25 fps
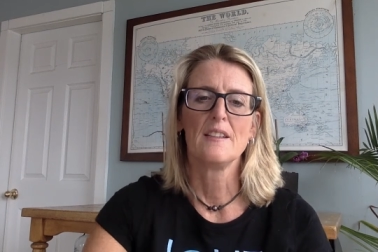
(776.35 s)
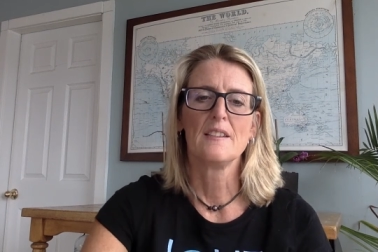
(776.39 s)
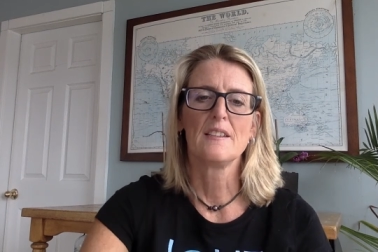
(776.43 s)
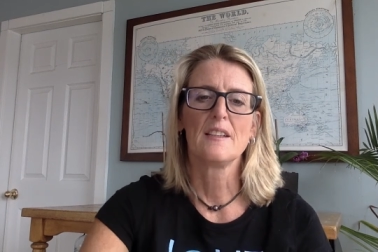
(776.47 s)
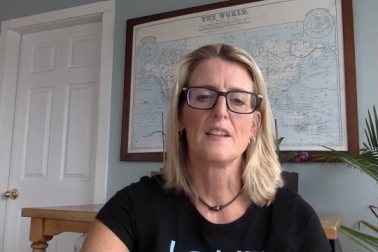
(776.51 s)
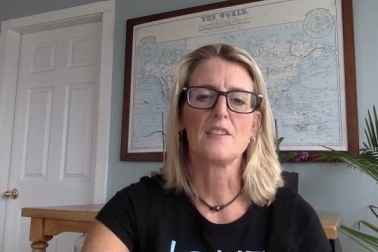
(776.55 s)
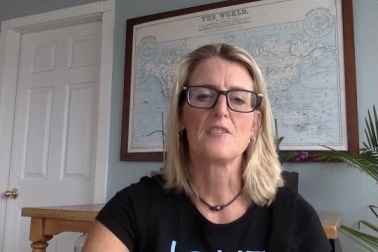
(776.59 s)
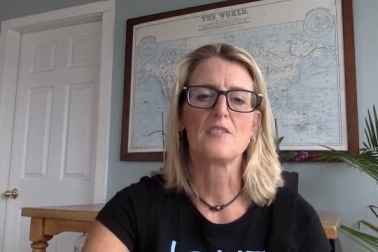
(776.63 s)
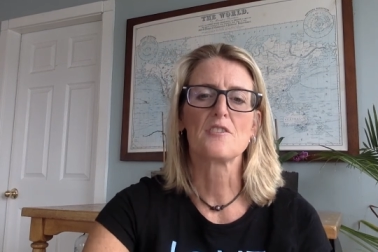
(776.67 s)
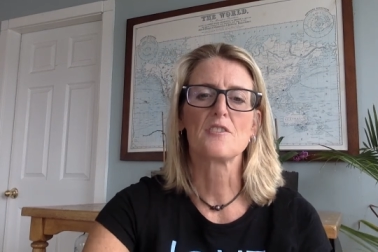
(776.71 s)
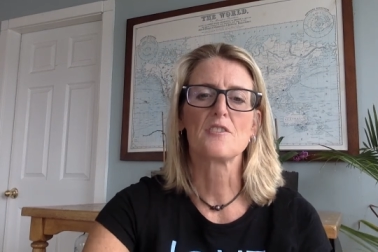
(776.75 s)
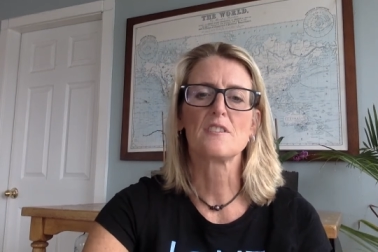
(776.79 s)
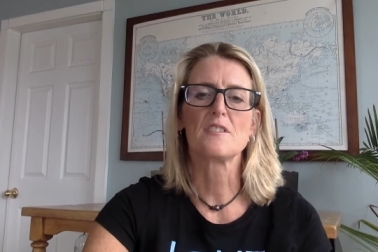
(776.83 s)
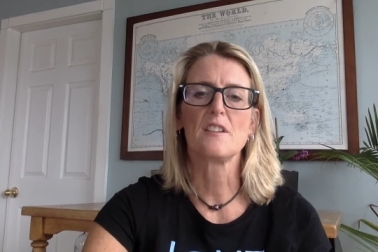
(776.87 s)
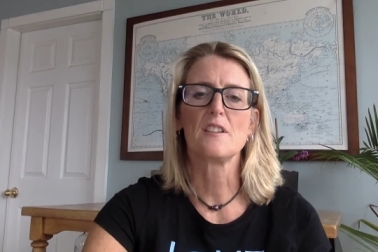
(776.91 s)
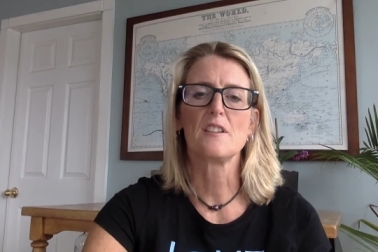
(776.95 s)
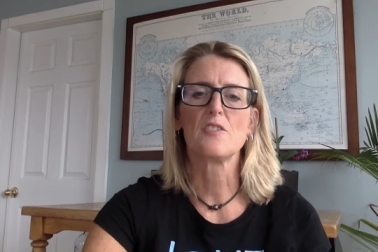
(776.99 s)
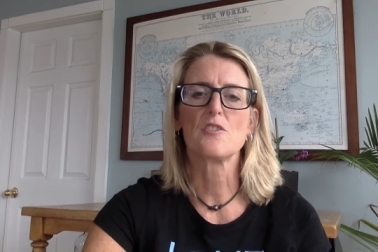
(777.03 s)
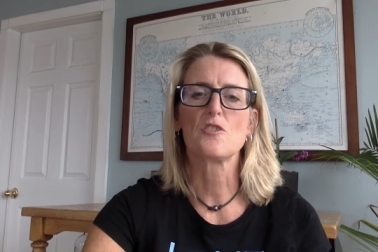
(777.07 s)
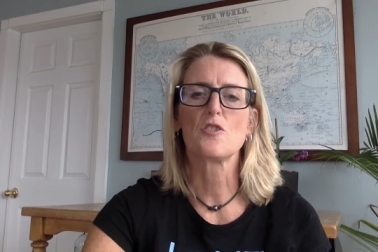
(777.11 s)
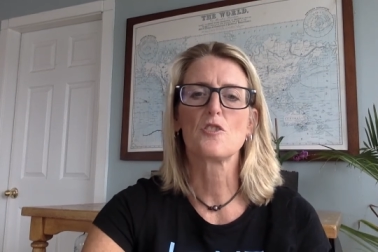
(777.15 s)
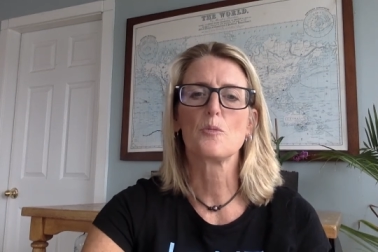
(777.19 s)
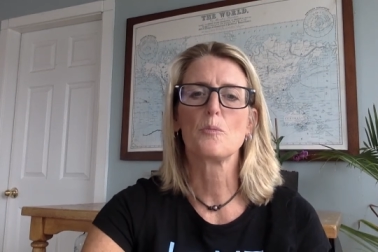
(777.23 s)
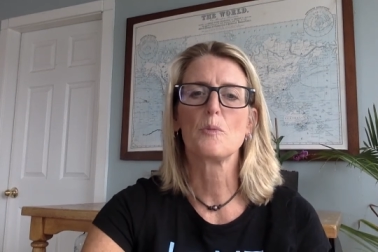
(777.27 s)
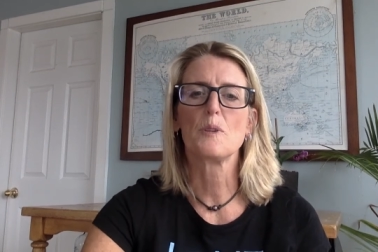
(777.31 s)
Teachers
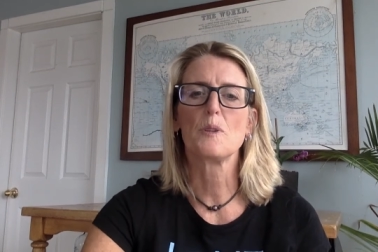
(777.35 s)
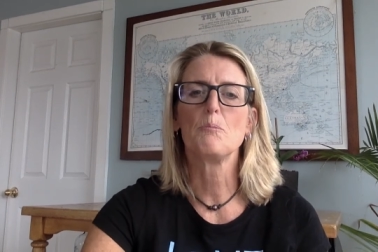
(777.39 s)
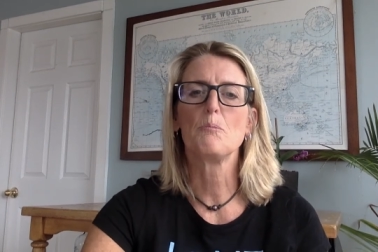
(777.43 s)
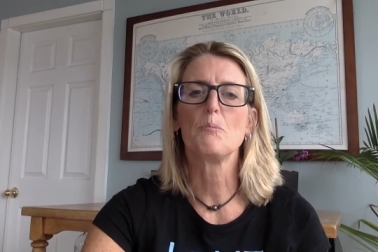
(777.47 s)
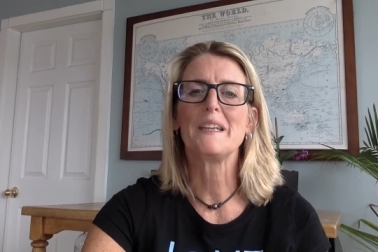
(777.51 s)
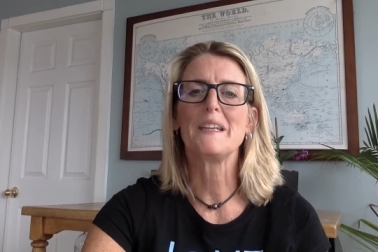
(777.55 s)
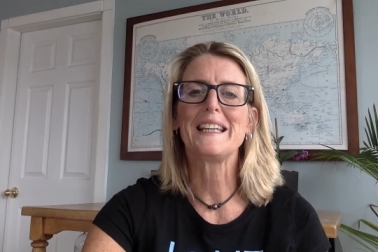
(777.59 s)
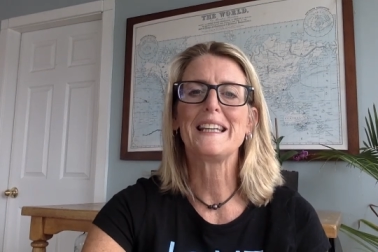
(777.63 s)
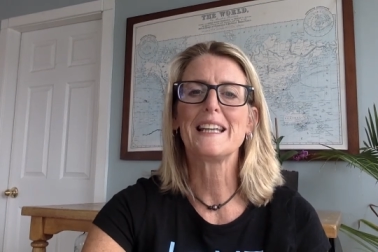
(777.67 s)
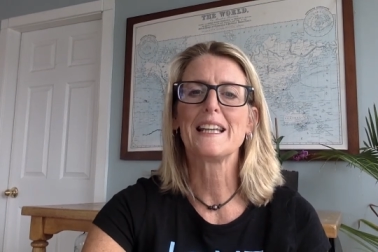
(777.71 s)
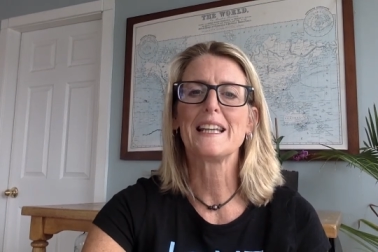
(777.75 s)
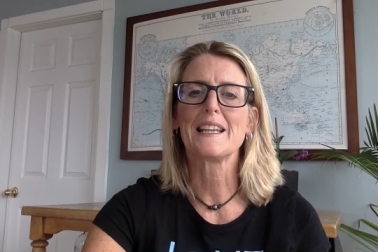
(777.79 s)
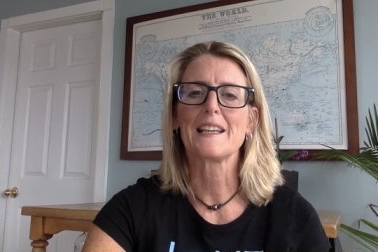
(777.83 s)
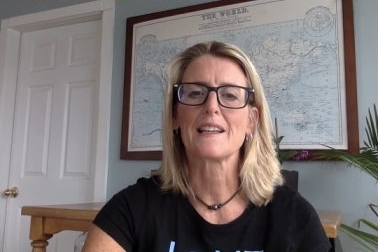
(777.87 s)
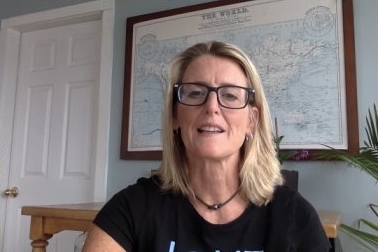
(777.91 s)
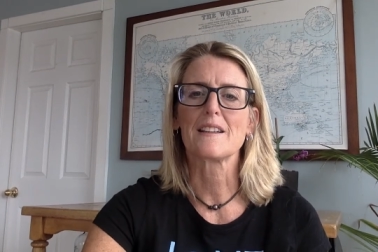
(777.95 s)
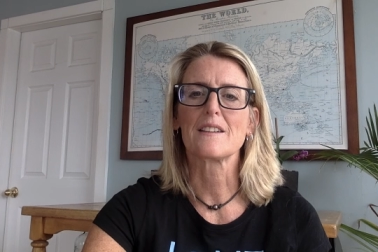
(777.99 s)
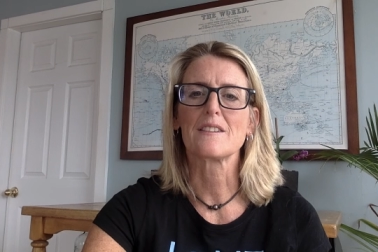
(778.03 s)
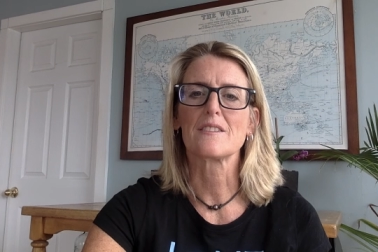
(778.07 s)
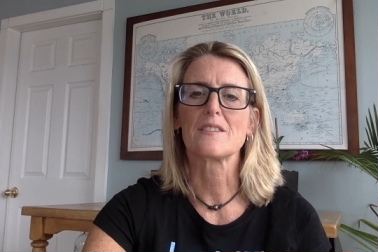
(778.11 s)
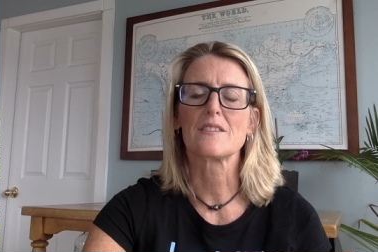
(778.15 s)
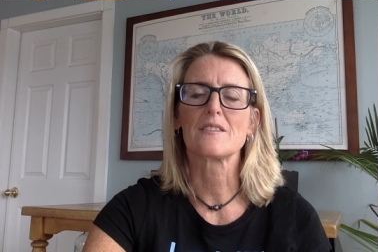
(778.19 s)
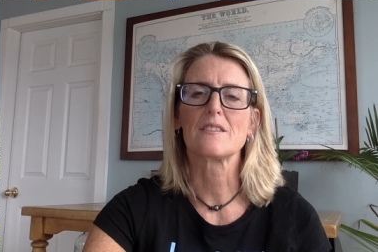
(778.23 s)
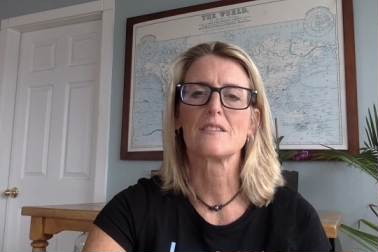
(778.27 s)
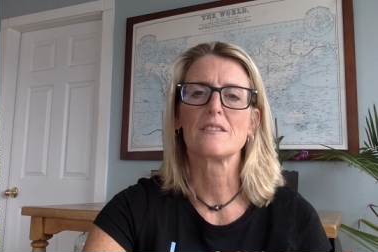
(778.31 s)
teach human
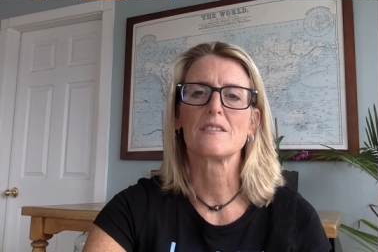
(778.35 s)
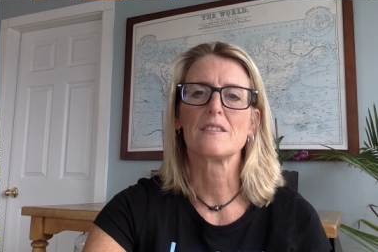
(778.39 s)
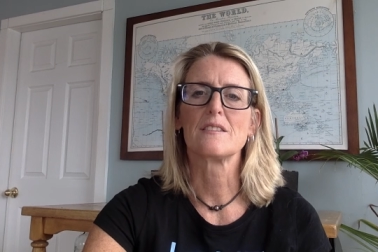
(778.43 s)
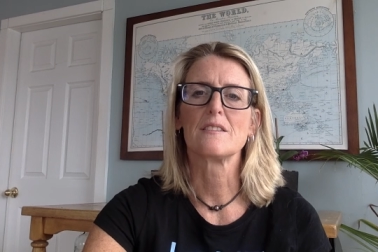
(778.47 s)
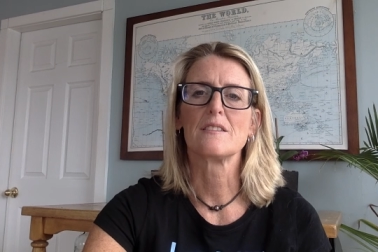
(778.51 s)
beings,